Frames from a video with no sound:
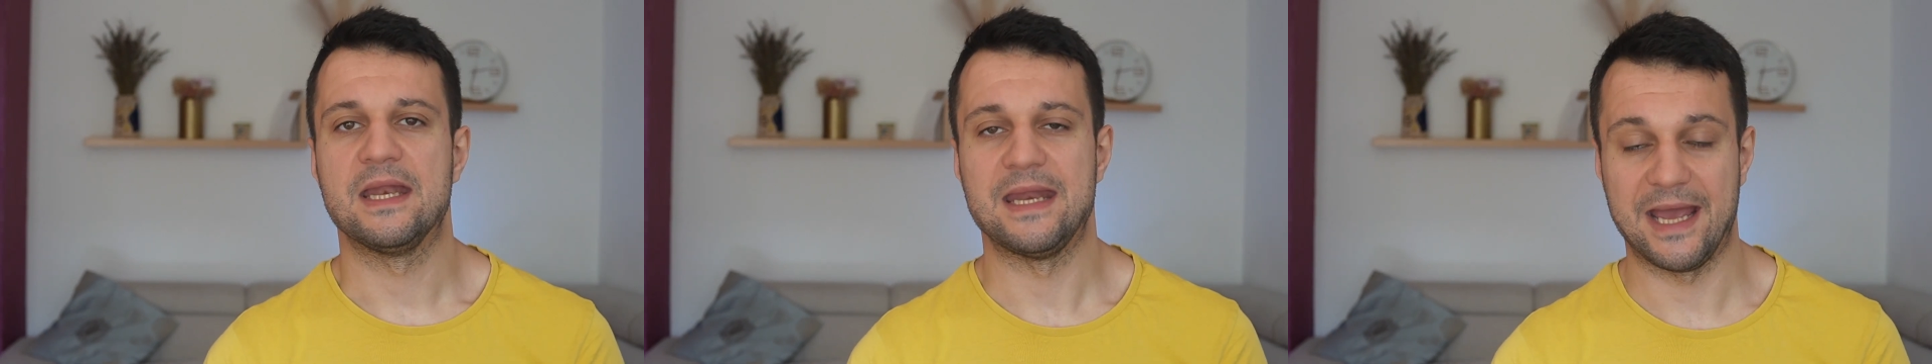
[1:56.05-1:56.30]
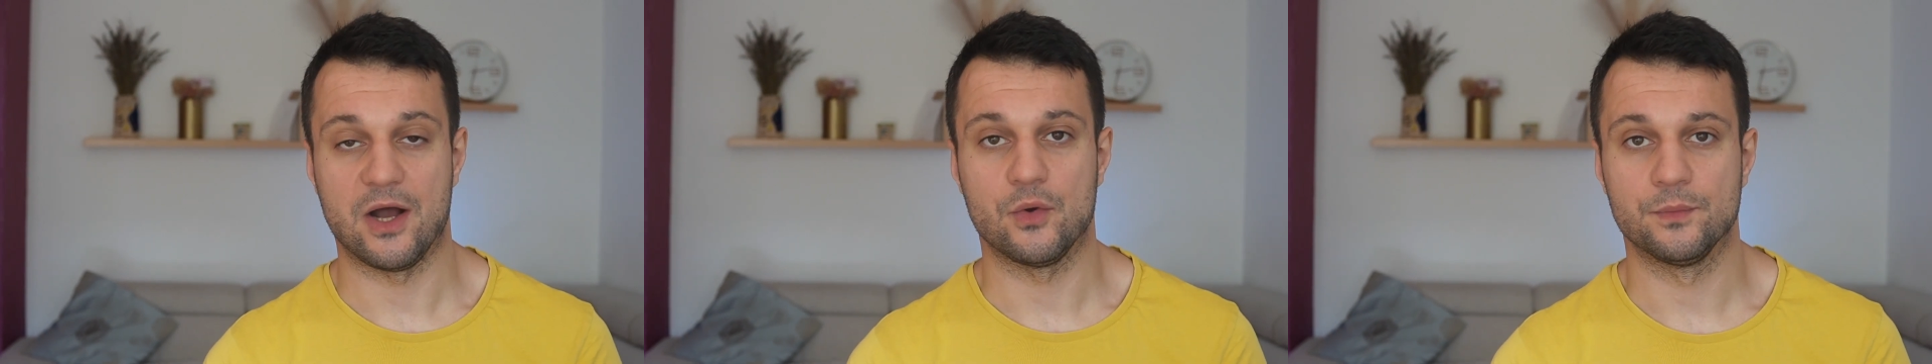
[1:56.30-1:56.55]

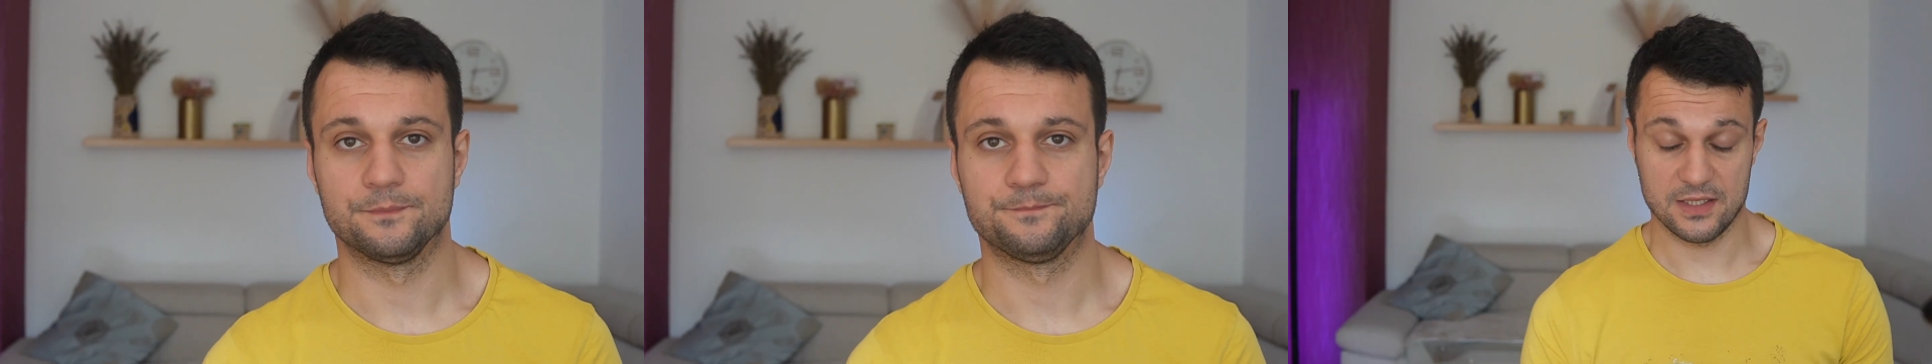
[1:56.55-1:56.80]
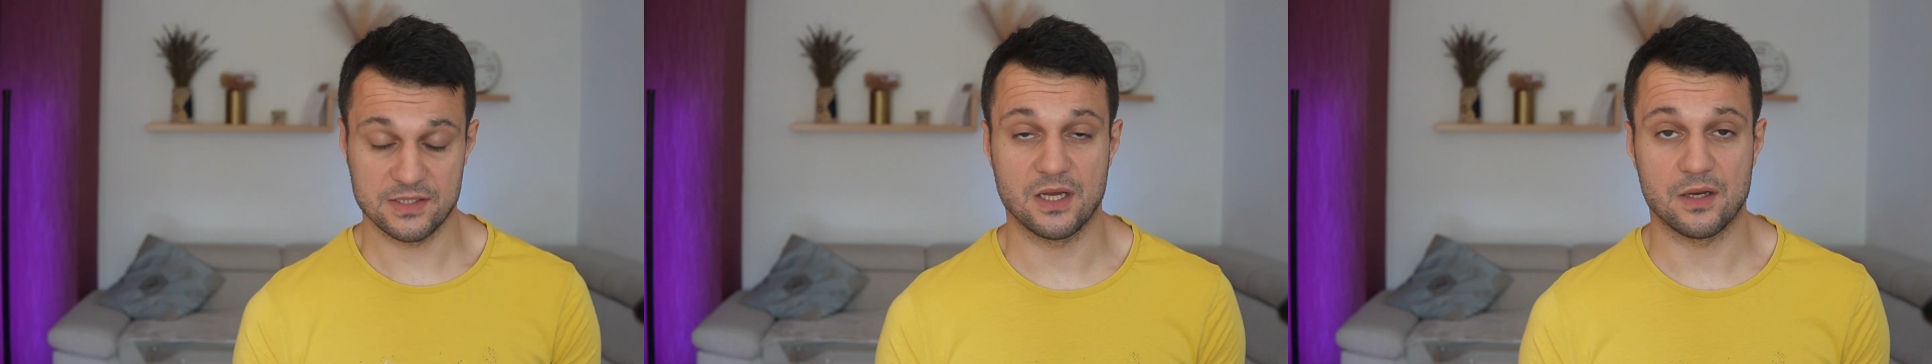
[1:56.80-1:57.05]
Now,
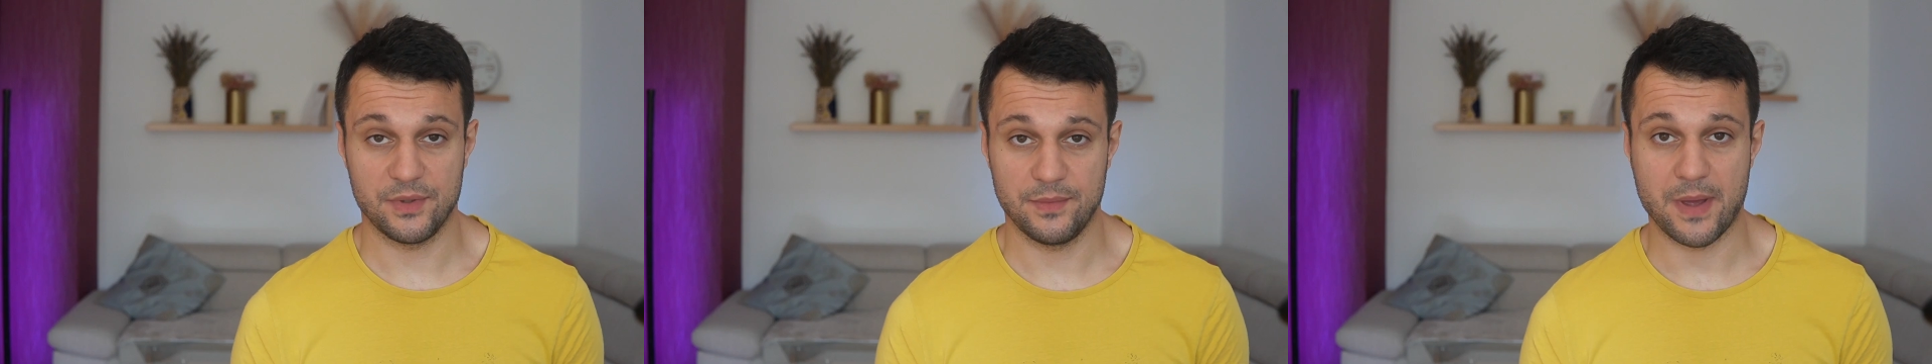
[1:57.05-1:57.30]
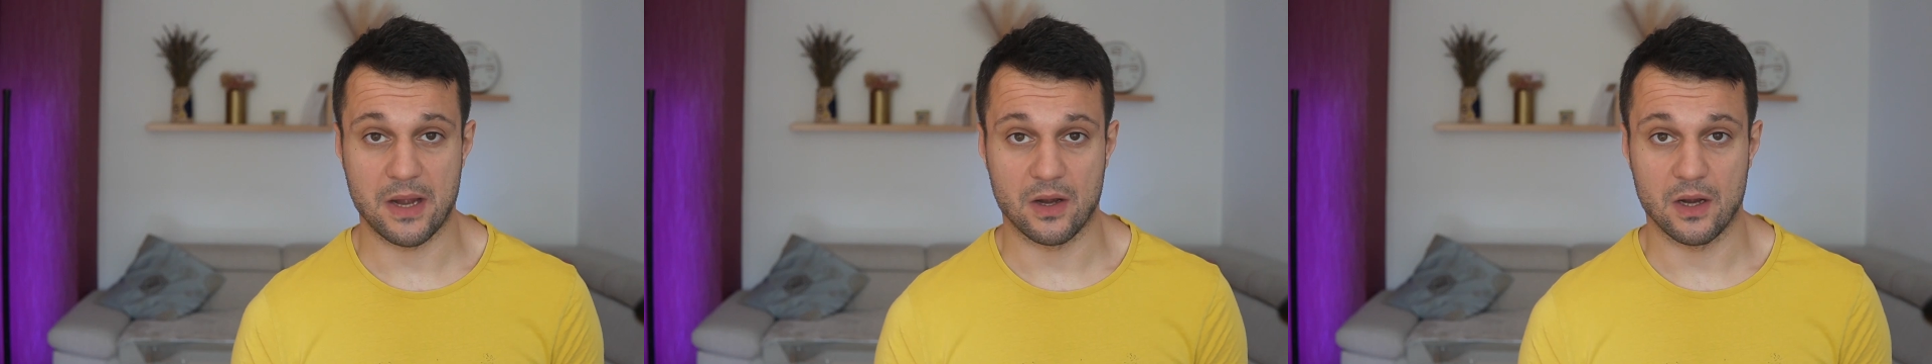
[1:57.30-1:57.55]
it is going to be
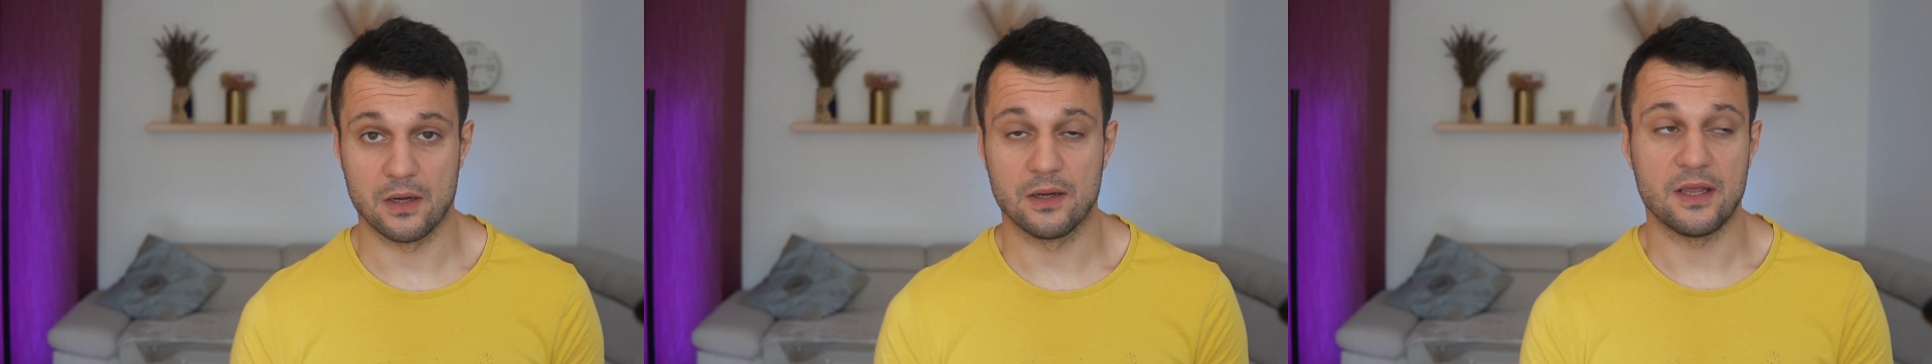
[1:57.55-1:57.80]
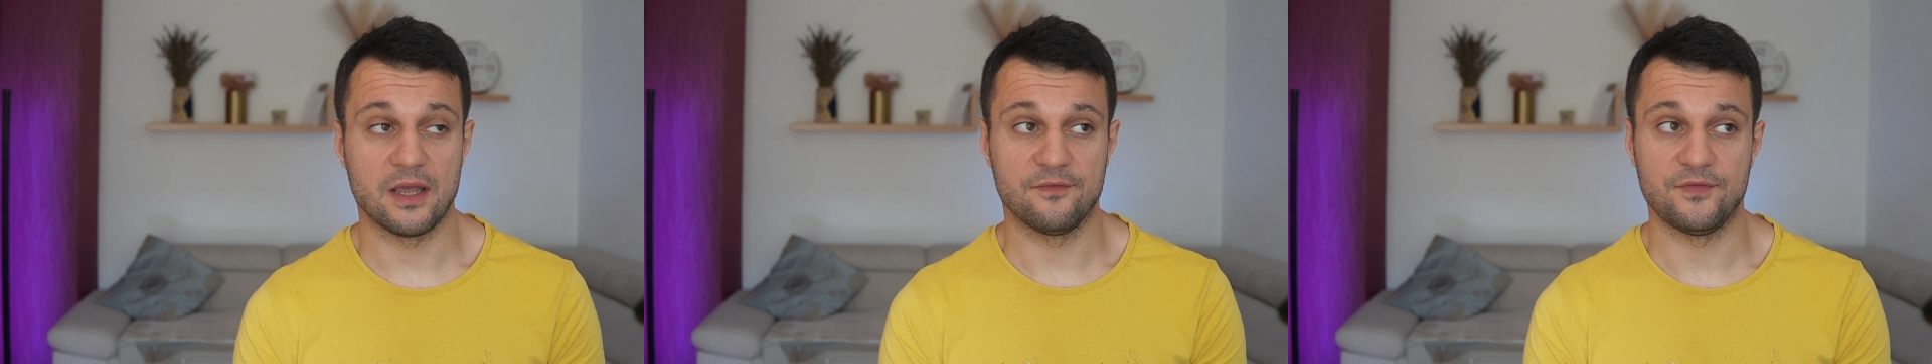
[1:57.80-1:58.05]
better
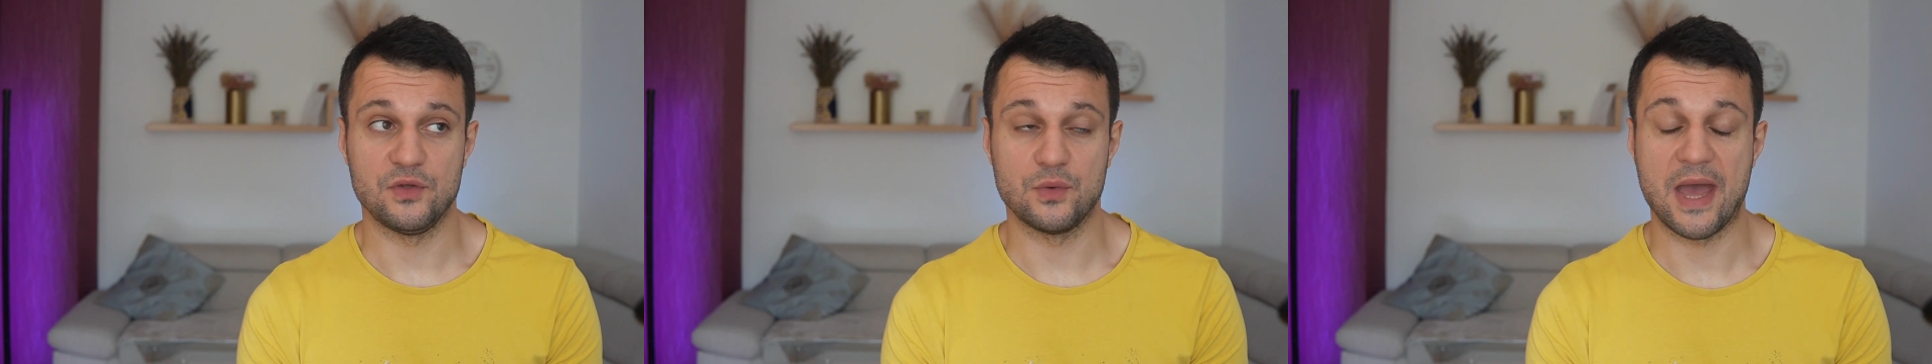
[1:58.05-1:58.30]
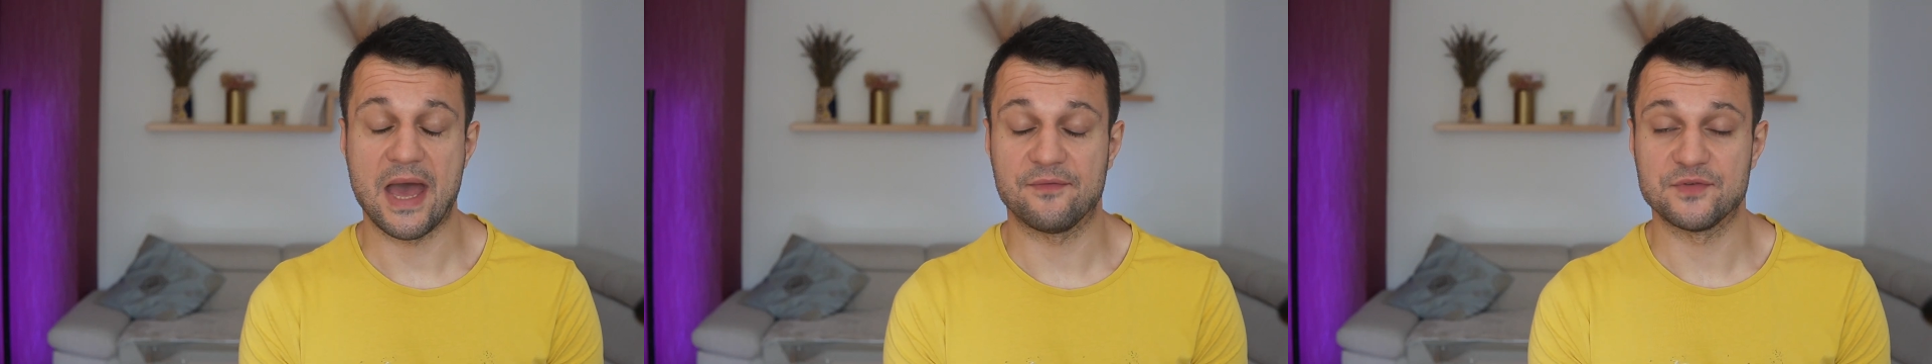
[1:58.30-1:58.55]
if you
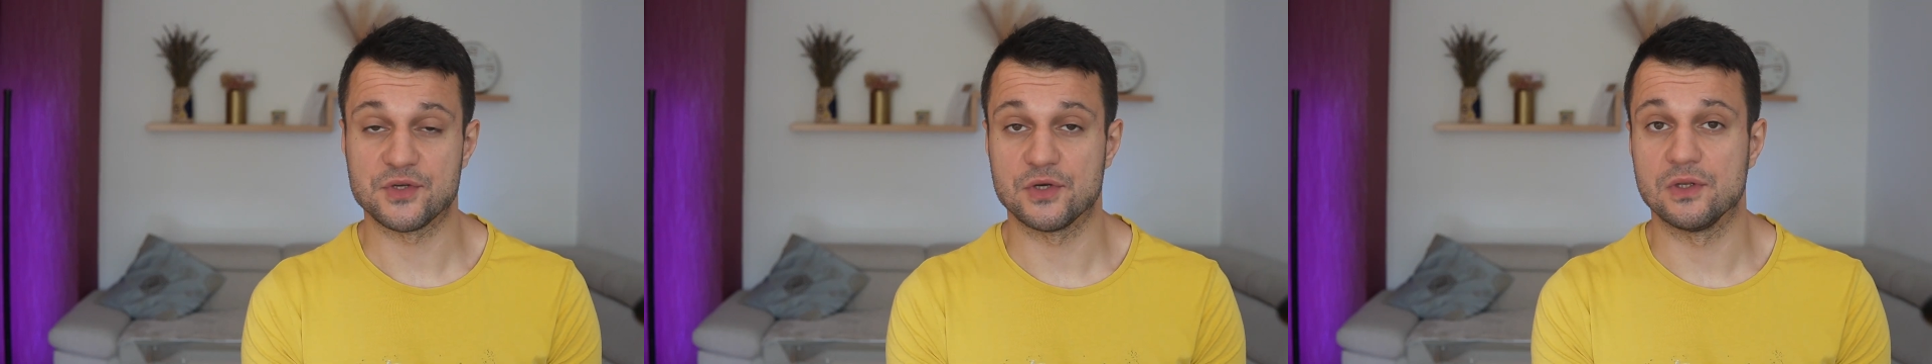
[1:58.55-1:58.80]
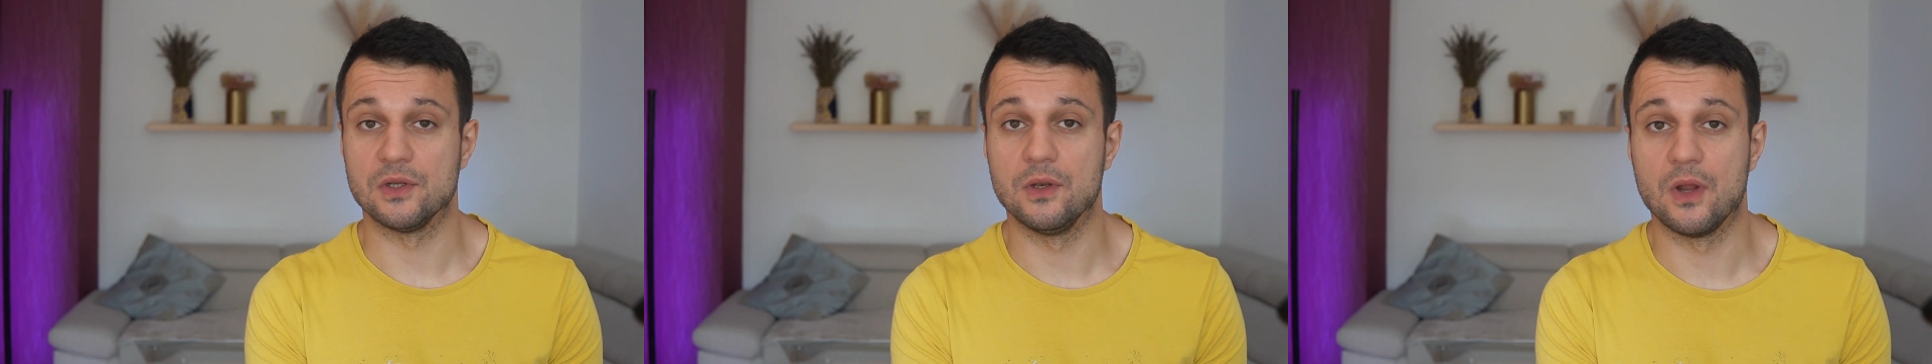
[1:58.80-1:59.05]
have
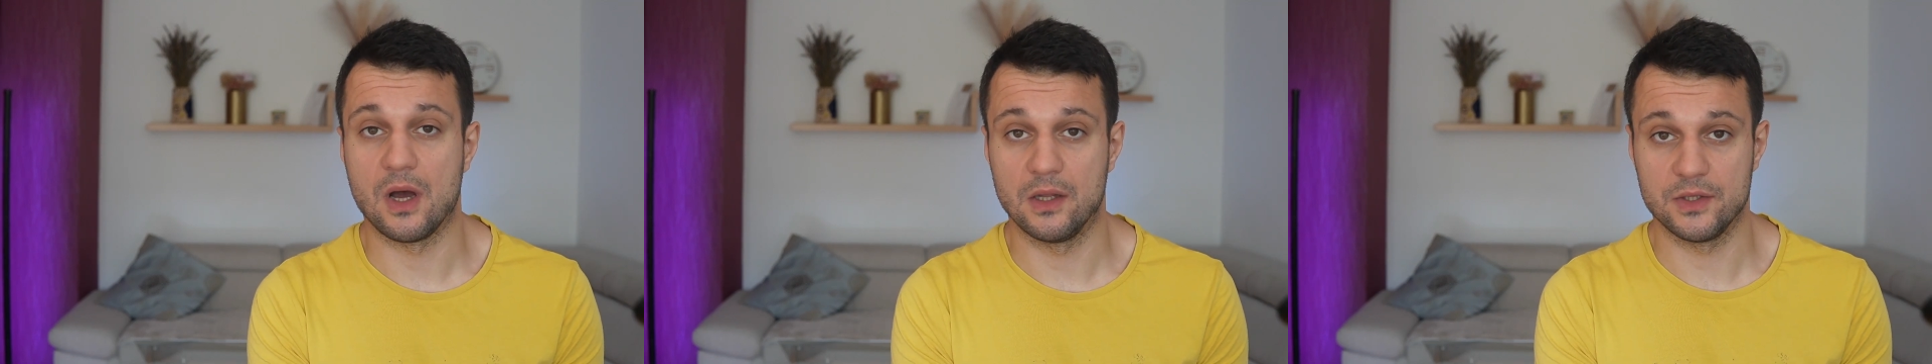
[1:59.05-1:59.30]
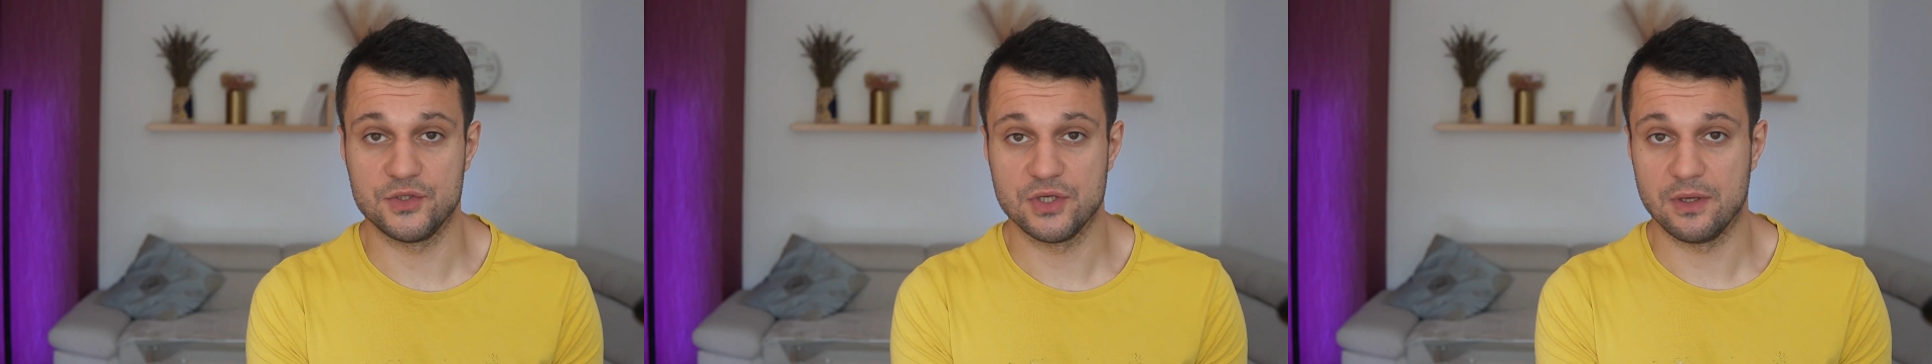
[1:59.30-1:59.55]
certain
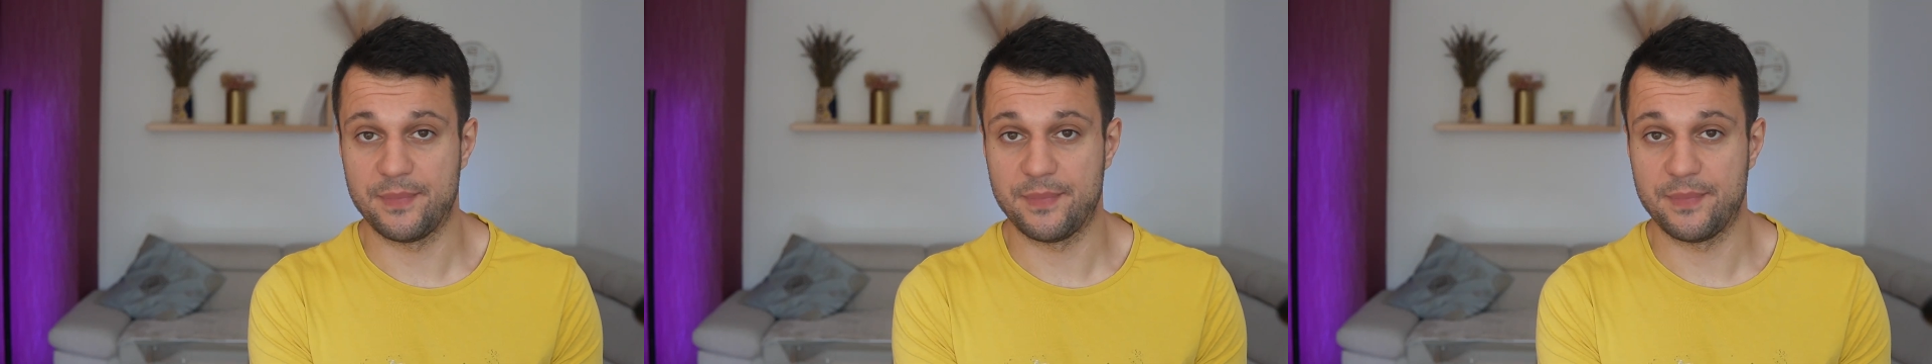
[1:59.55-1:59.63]
knowledge